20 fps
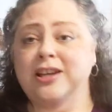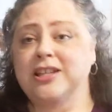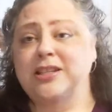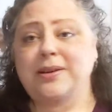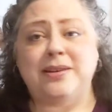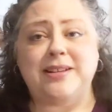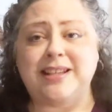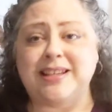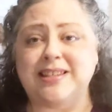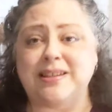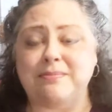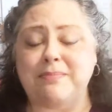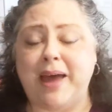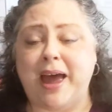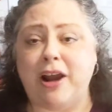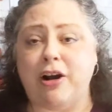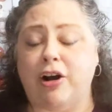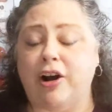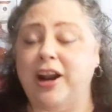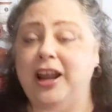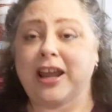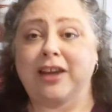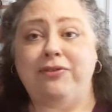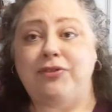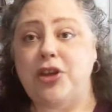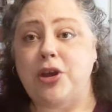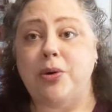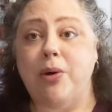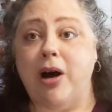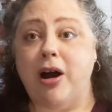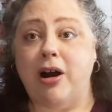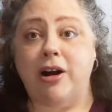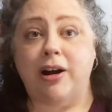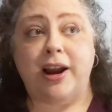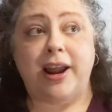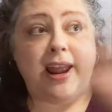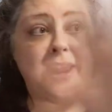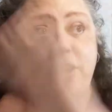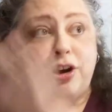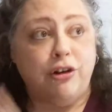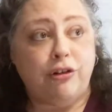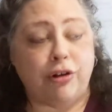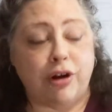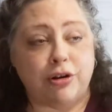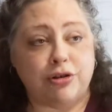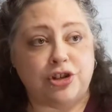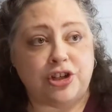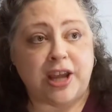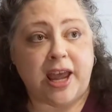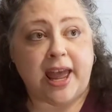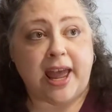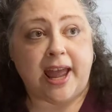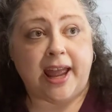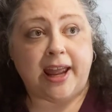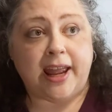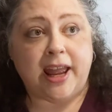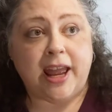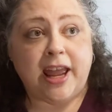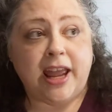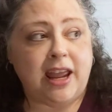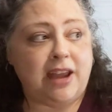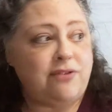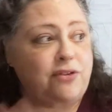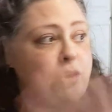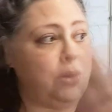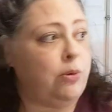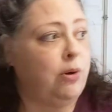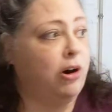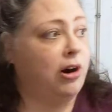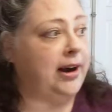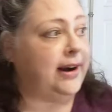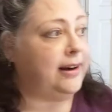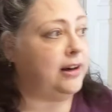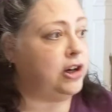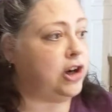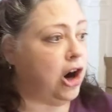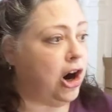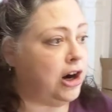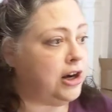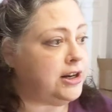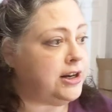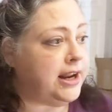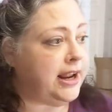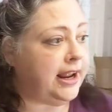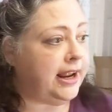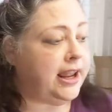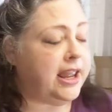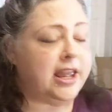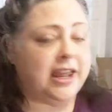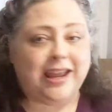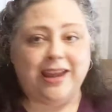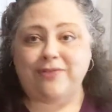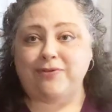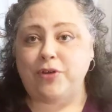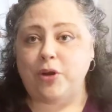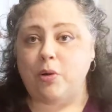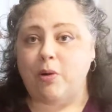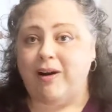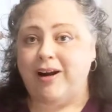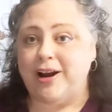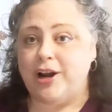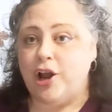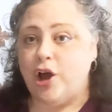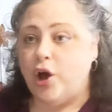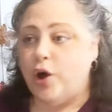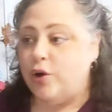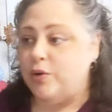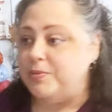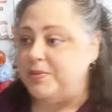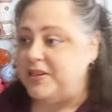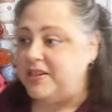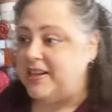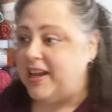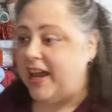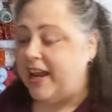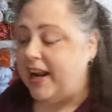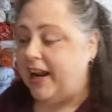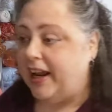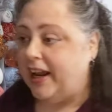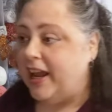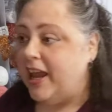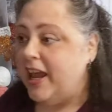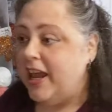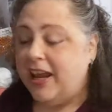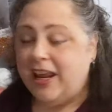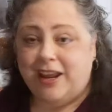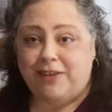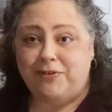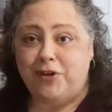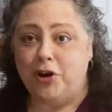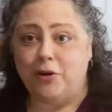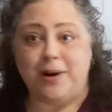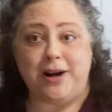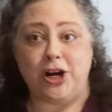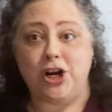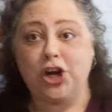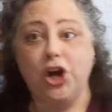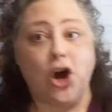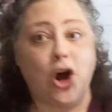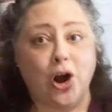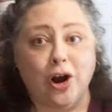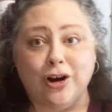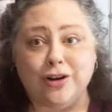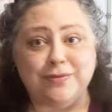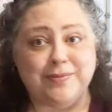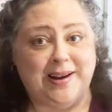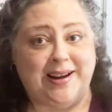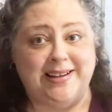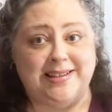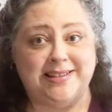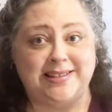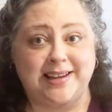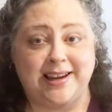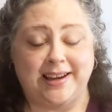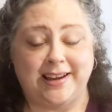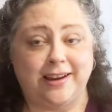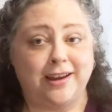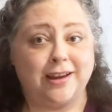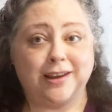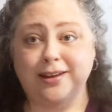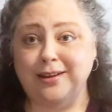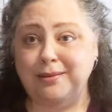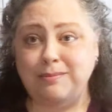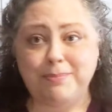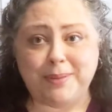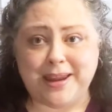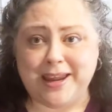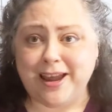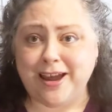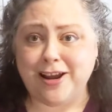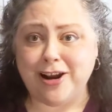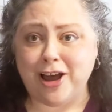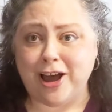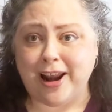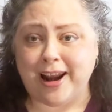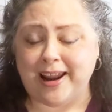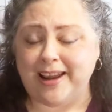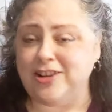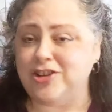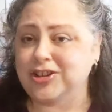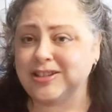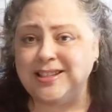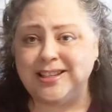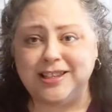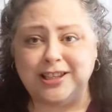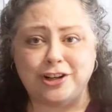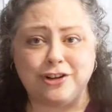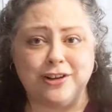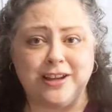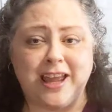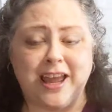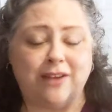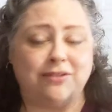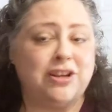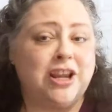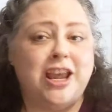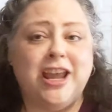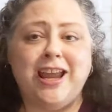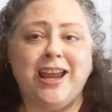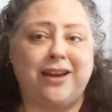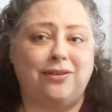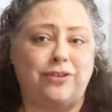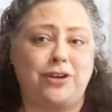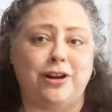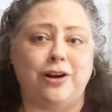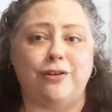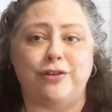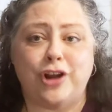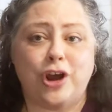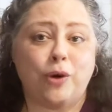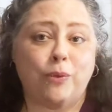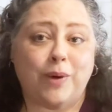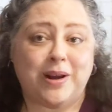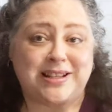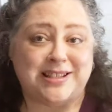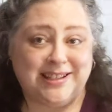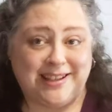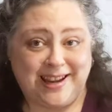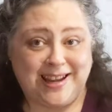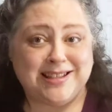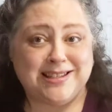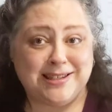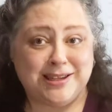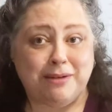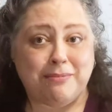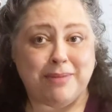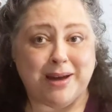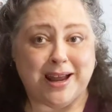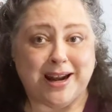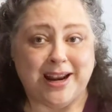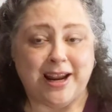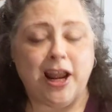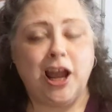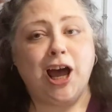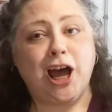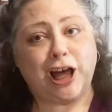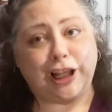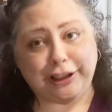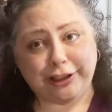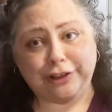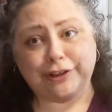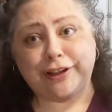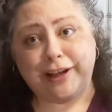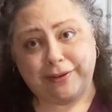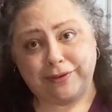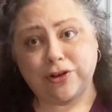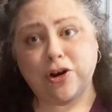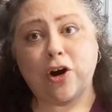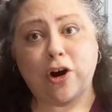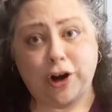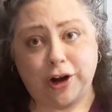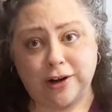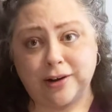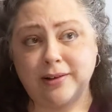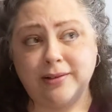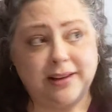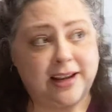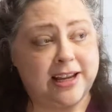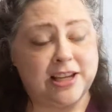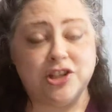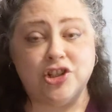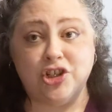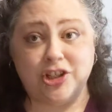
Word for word: So it doesn't matter if you are in crochet, if you are in gardening, if you are in homesteading, if you're in car racing, be in on it. Just a little gift. If you don't know what to get somebody, a little gift card is